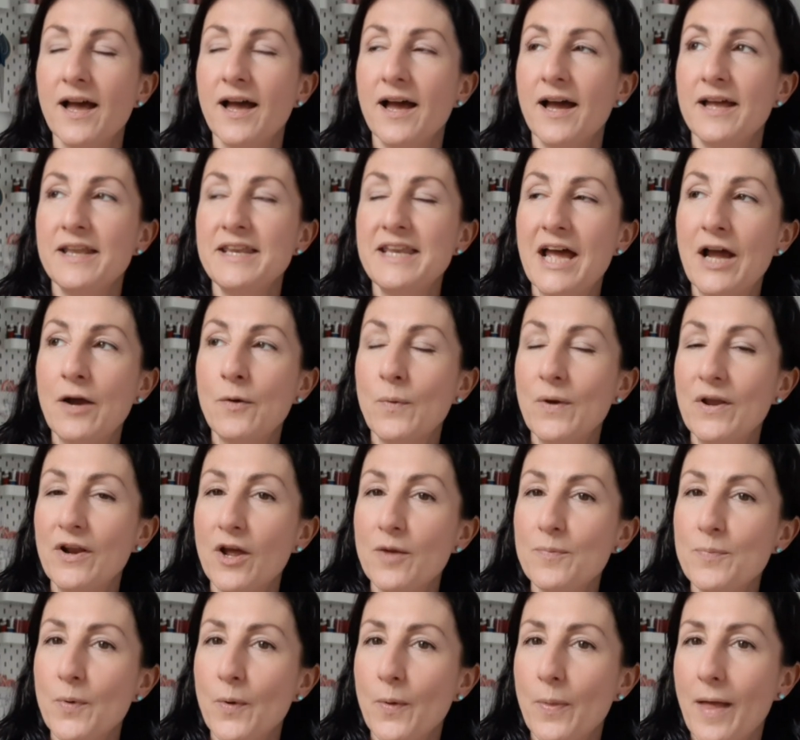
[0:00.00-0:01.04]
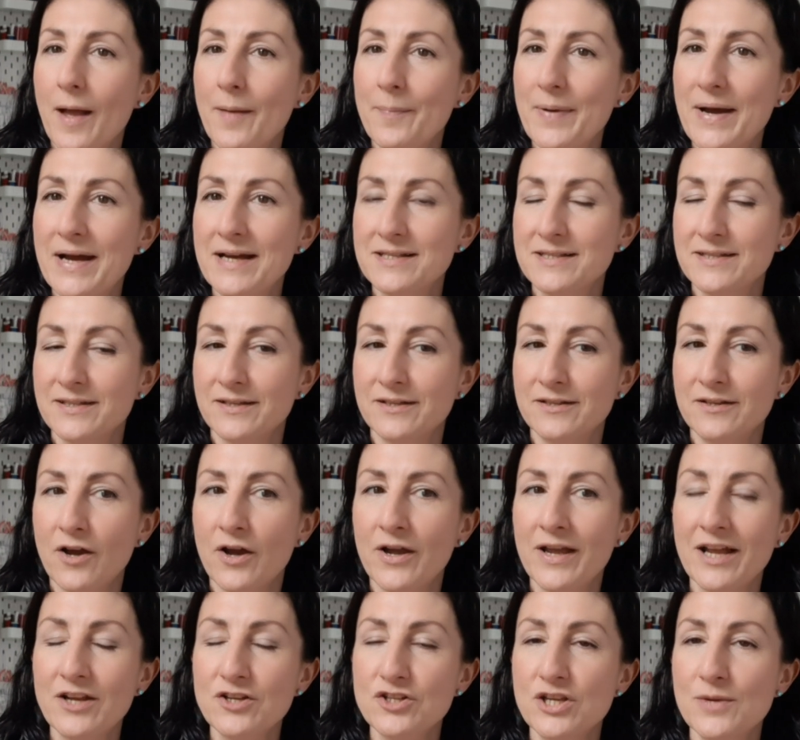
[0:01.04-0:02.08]
Now when I bought that pattern, I
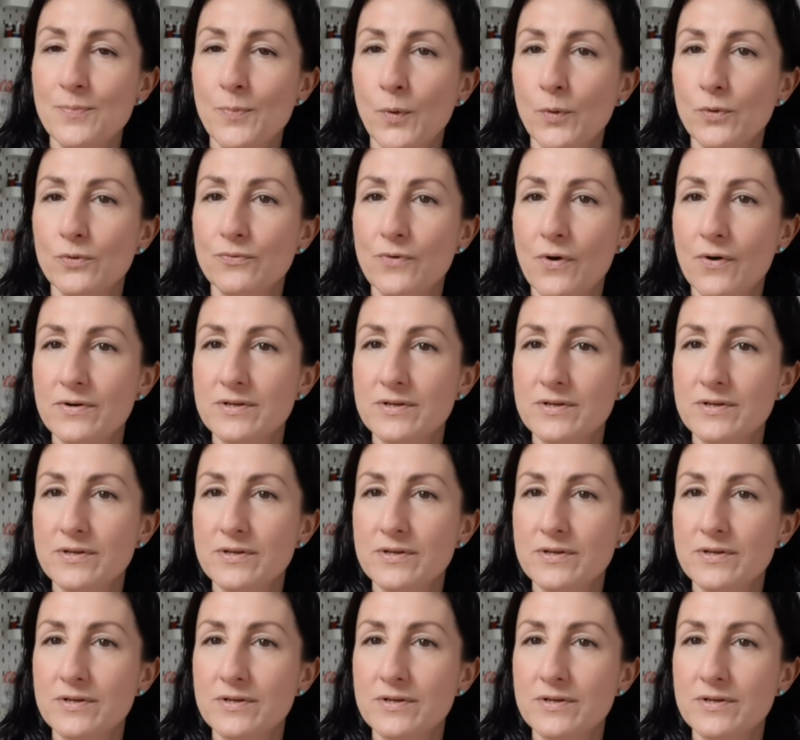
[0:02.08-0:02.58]
actually bought the wrong